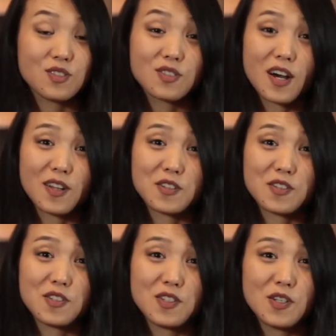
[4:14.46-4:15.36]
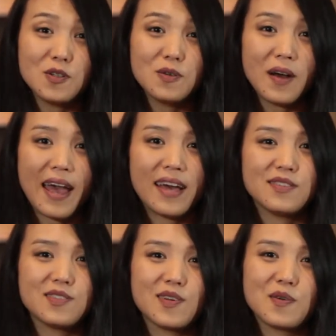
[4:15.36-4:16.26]
colored stew, and
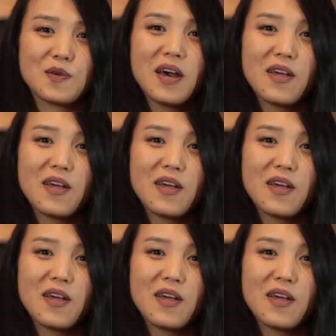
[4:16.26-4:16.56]
so